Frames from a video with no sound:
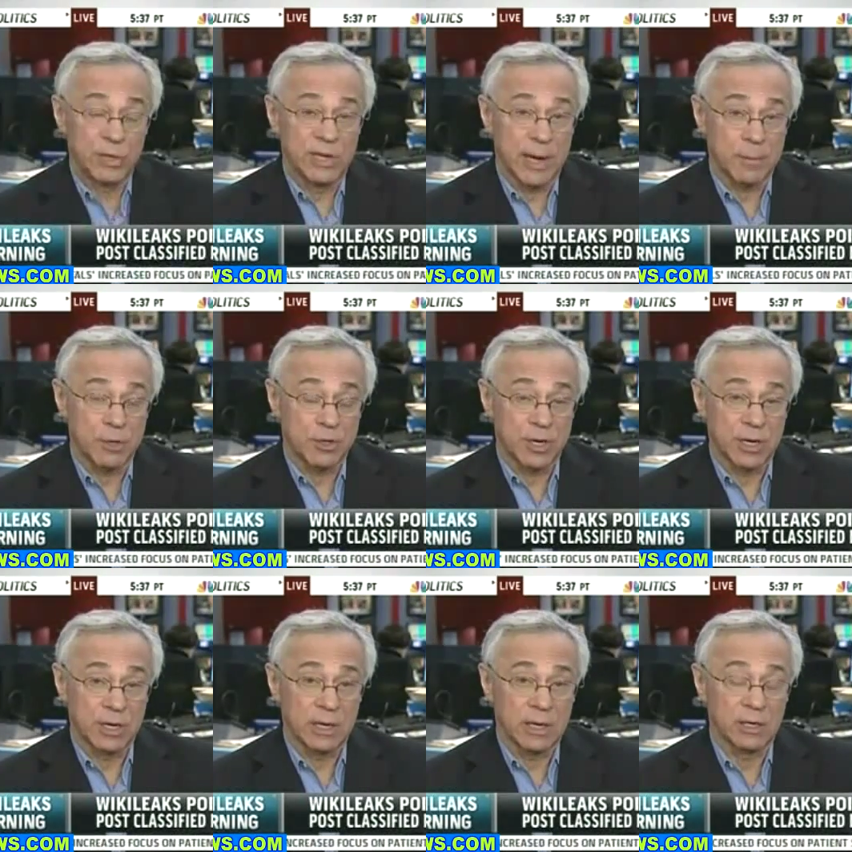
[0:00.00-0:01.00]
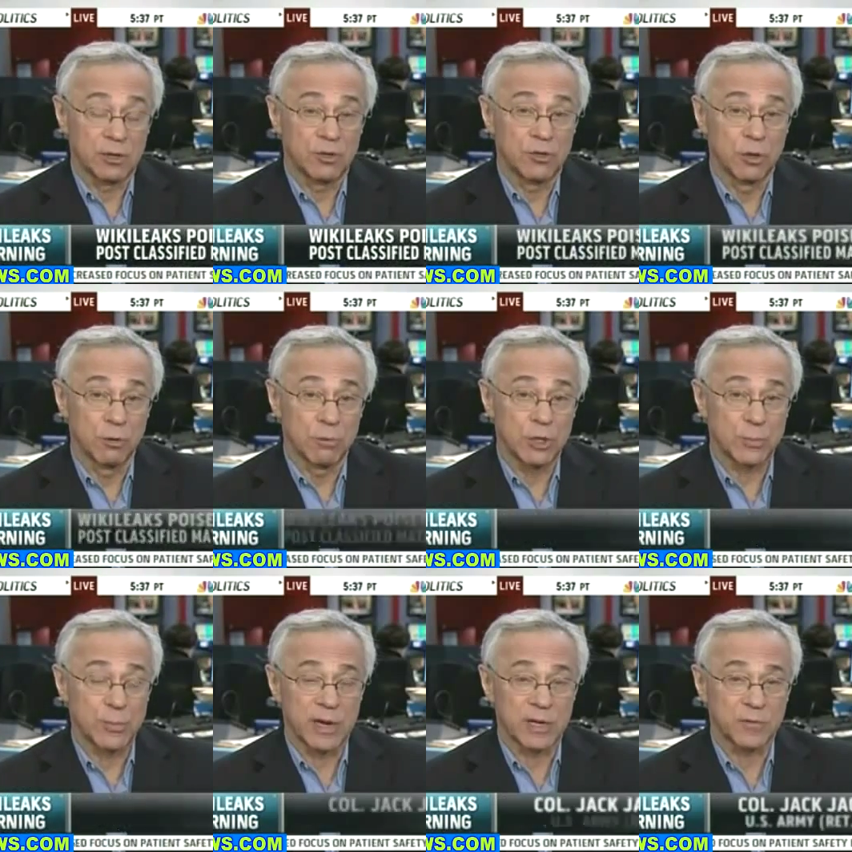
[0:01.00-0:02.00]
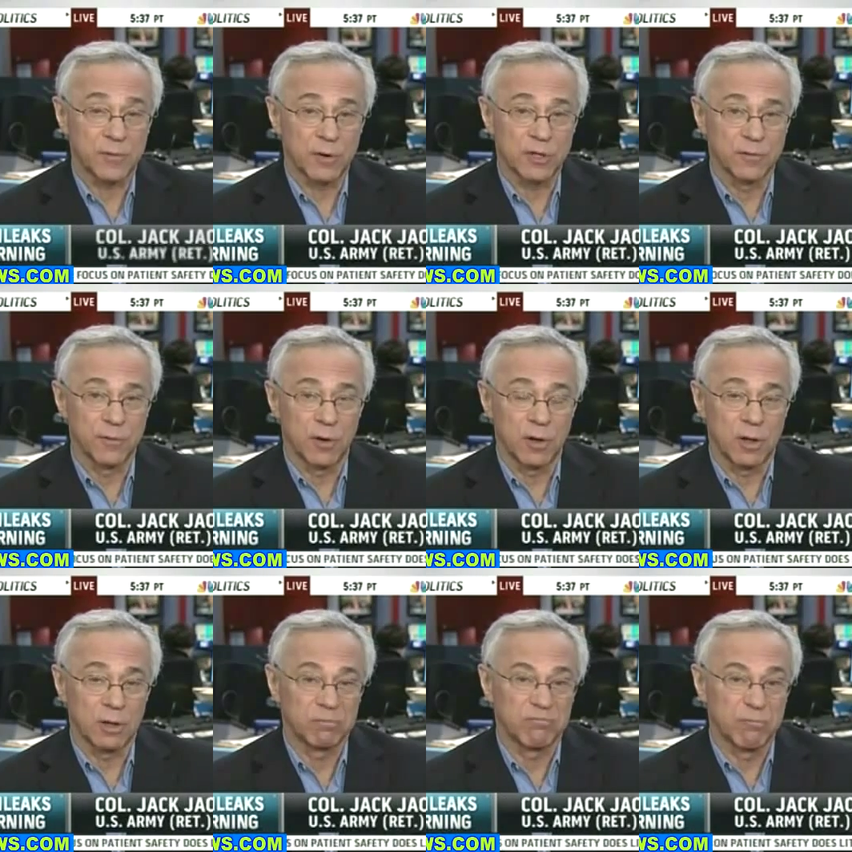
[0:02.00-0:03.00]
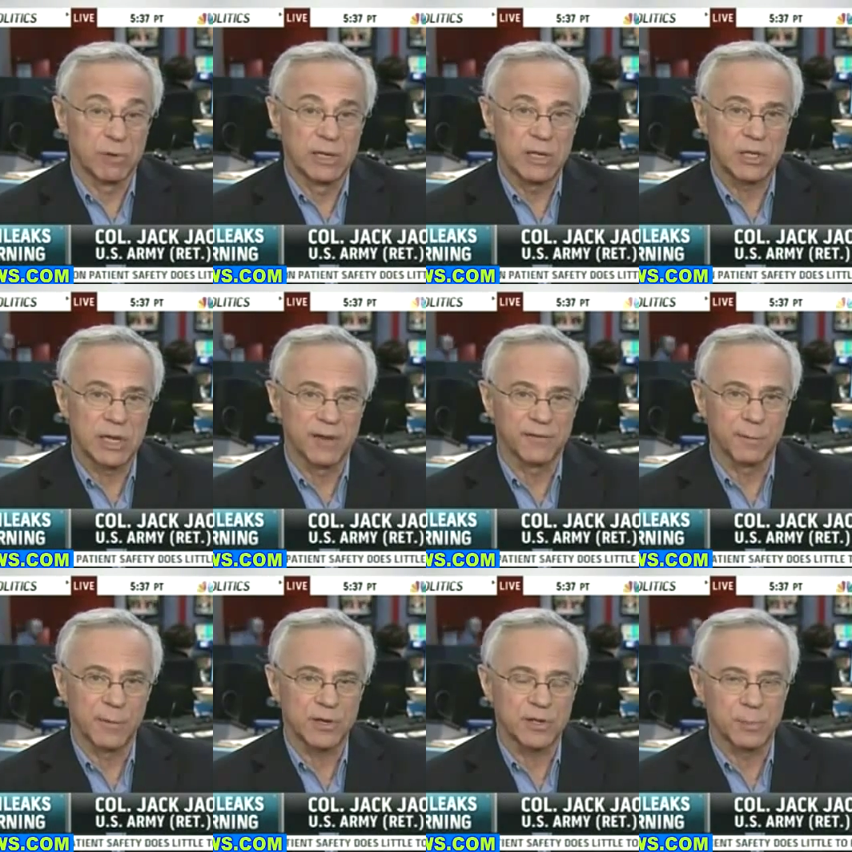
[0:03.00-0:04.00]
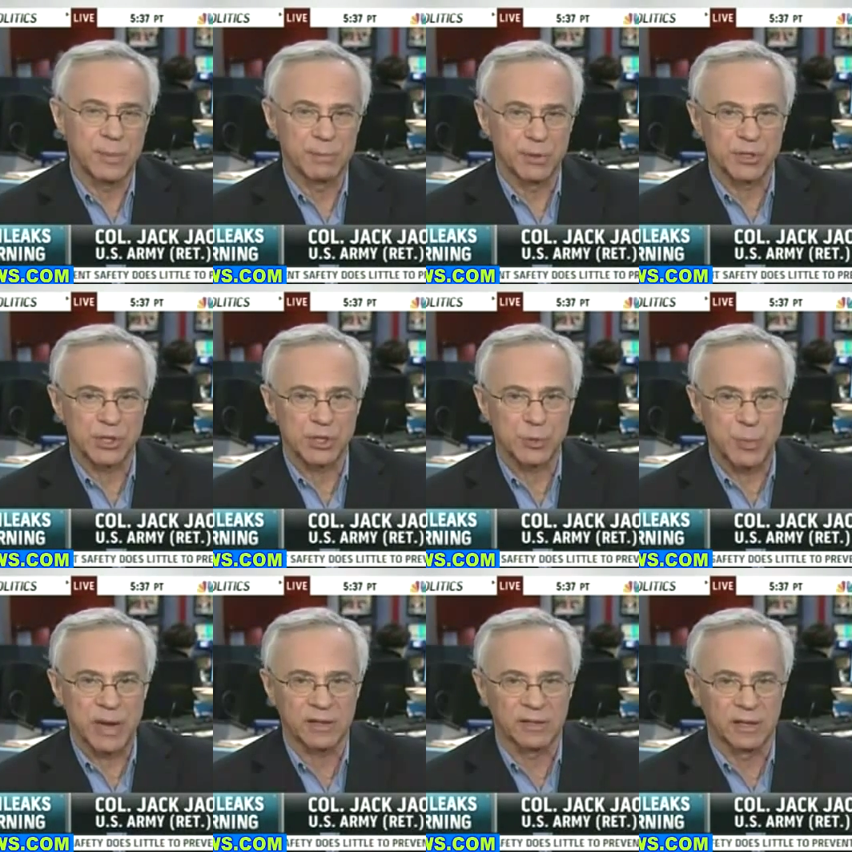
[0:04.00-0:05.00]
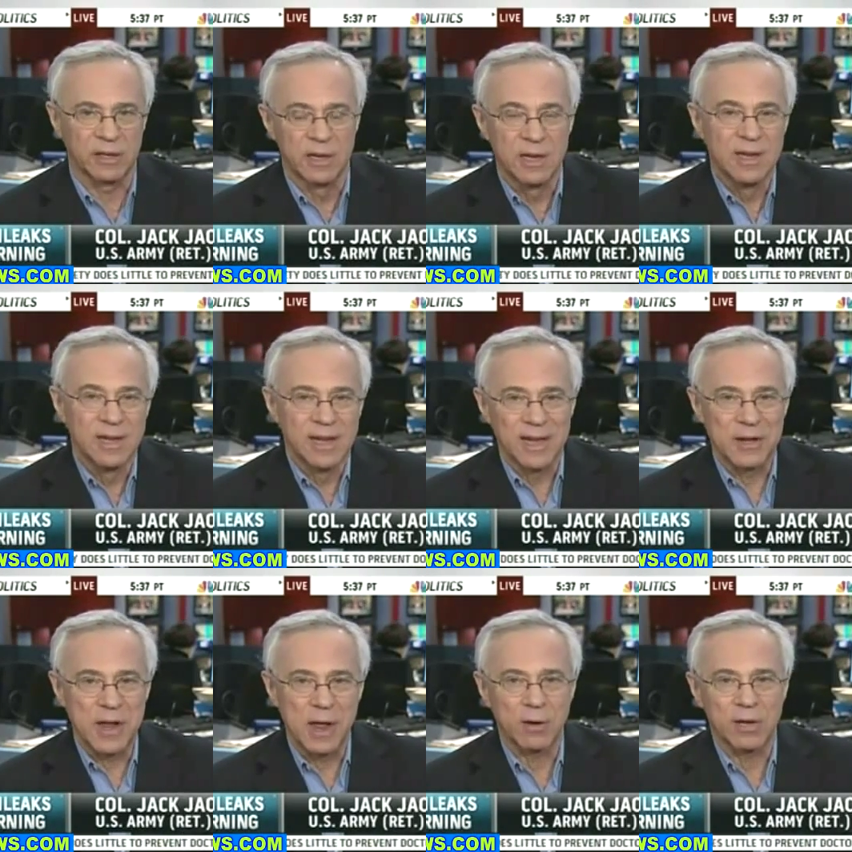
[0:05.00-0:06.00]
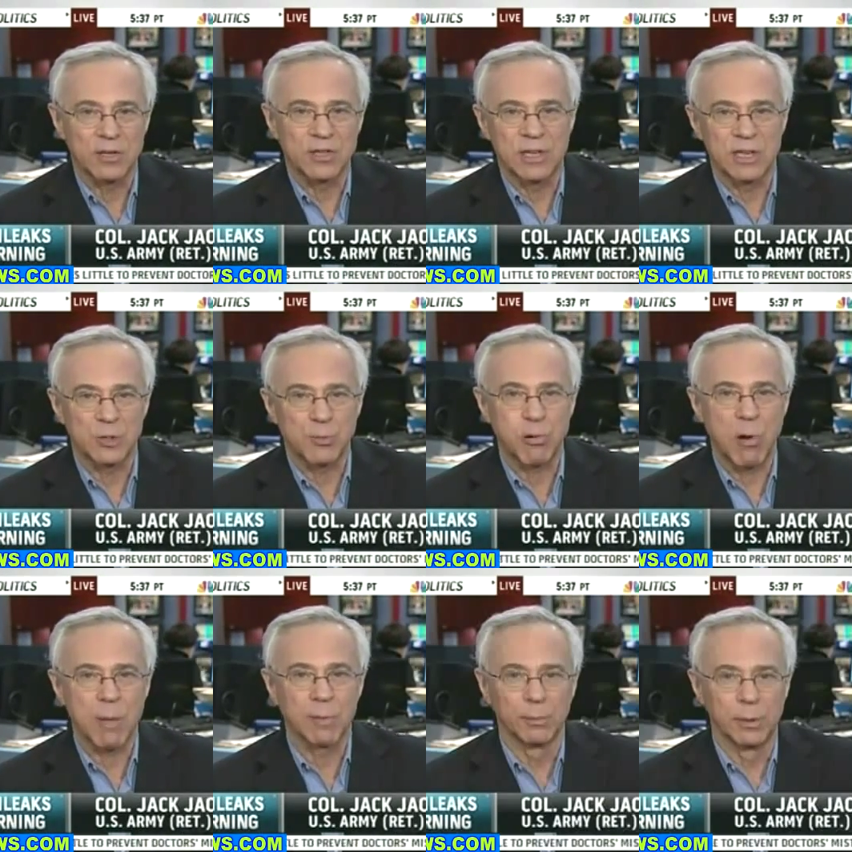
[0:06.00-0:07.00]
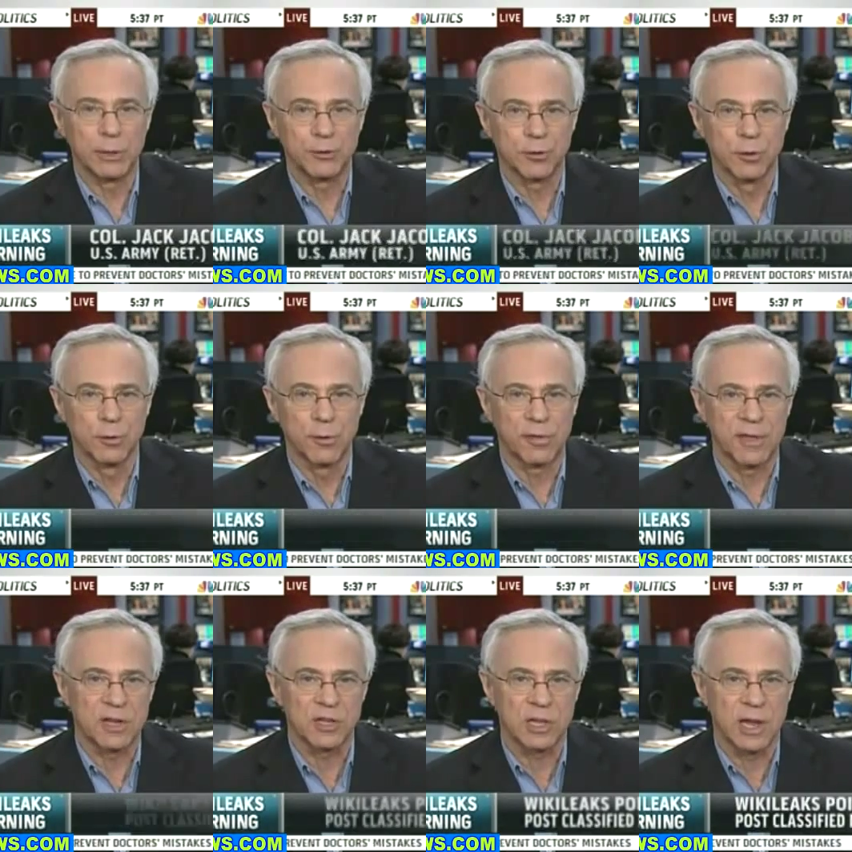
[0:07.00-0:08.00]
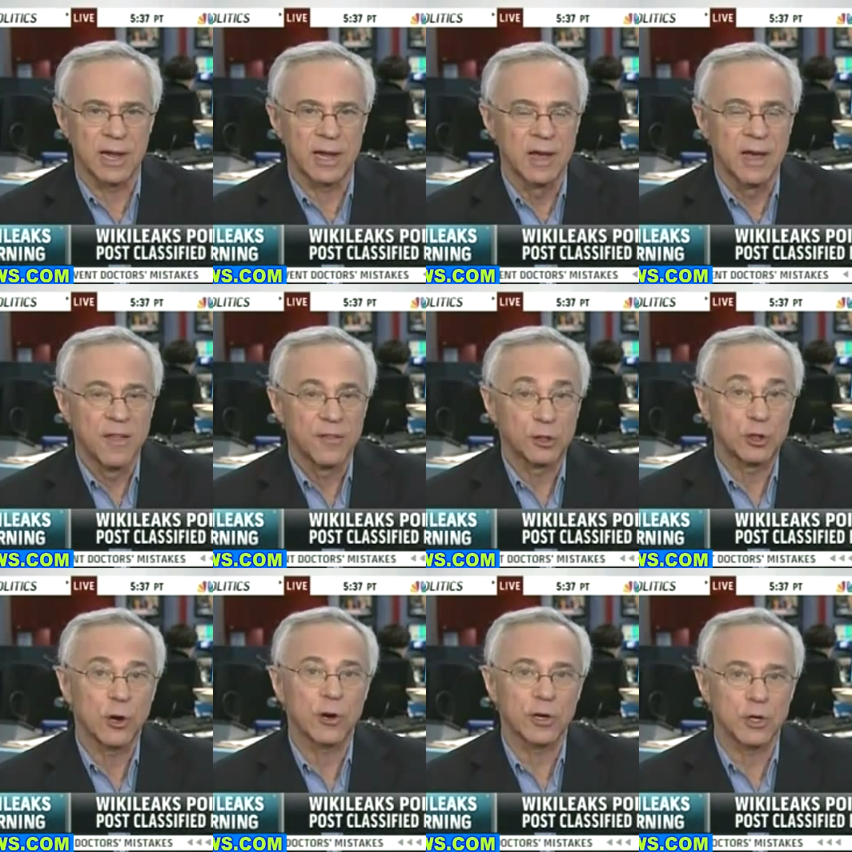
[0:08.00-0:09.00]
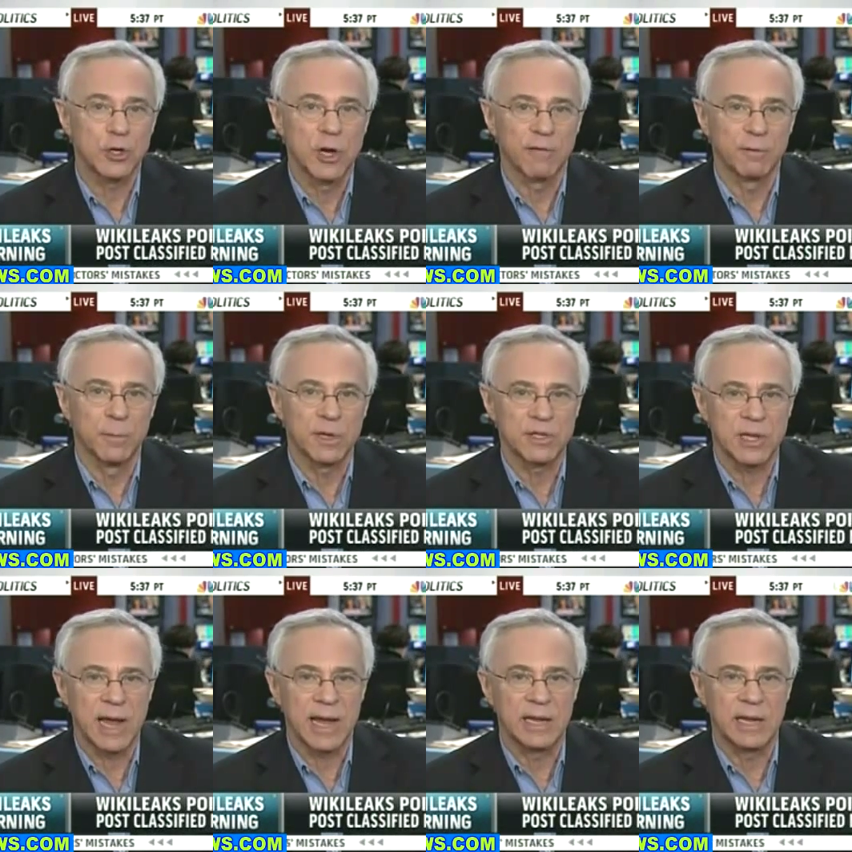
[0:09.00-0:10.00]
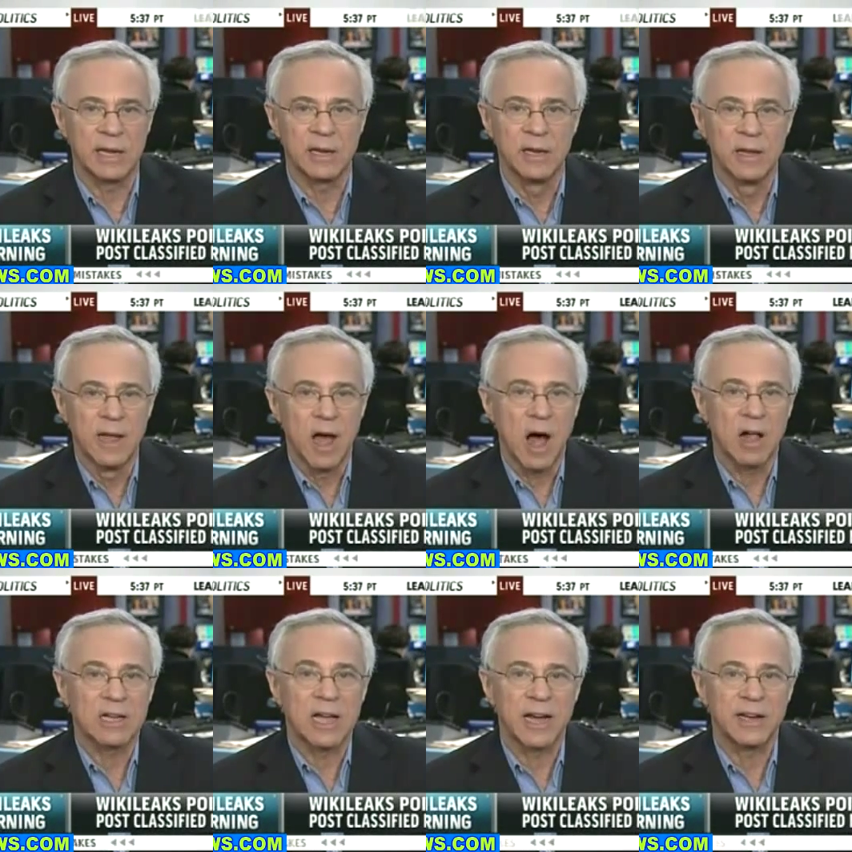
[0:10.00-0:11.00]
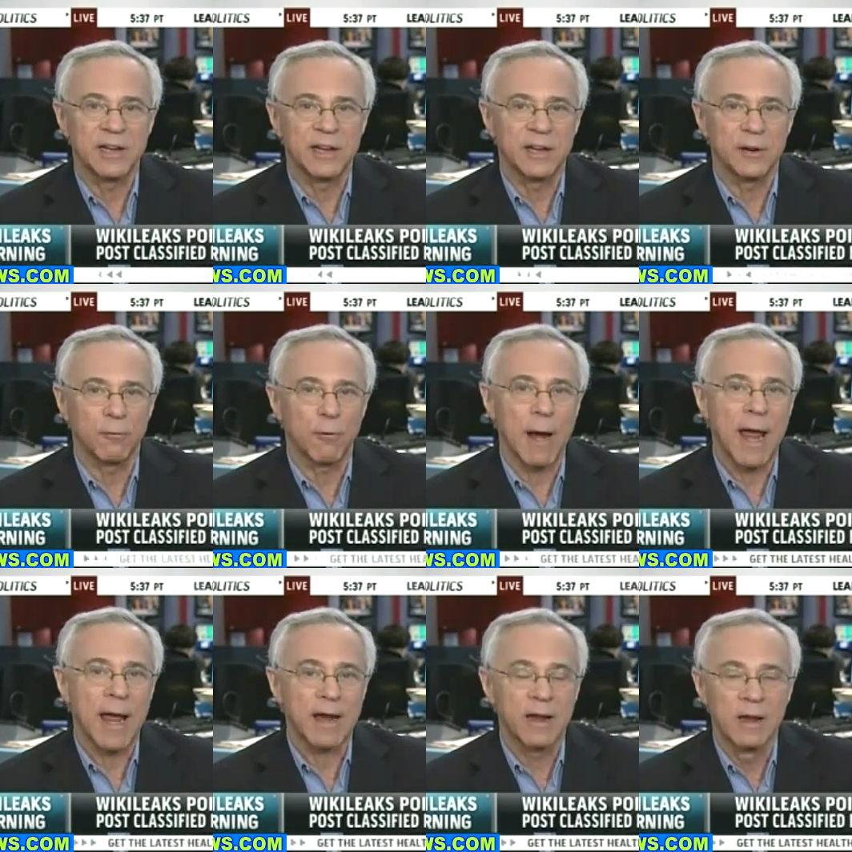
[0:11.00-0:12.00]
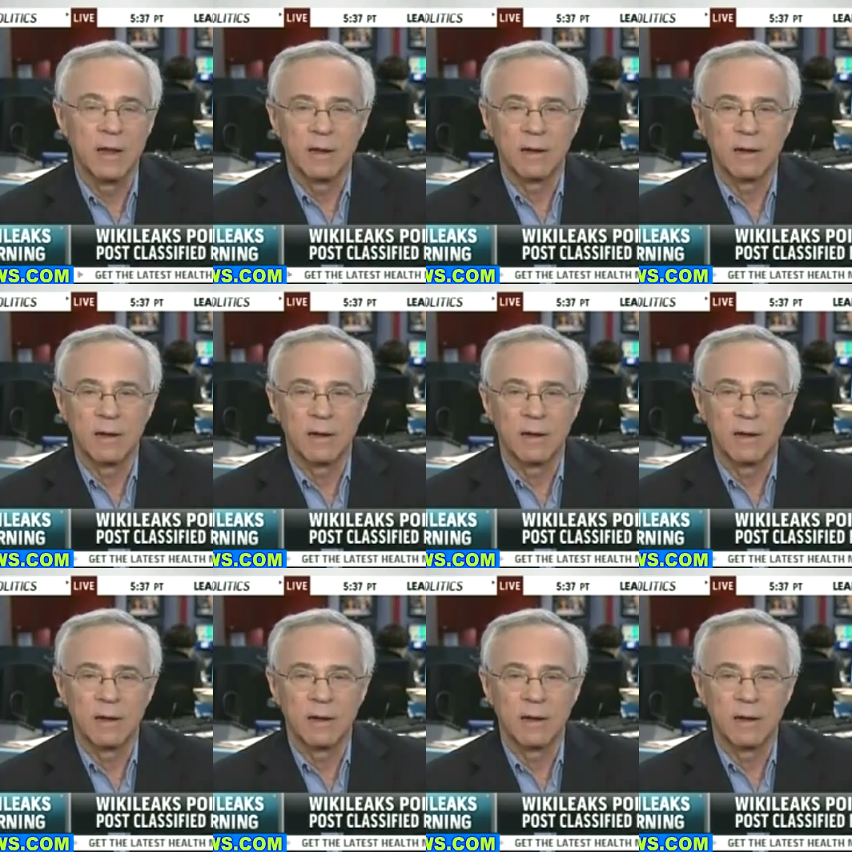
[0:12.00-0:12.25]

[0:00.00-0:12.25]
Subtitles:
be damaging in 2 respects. First of all, releasing information that people suspected and now can see is probably true. Things like the Turkish government's aiding al-Qaeda in Iraq,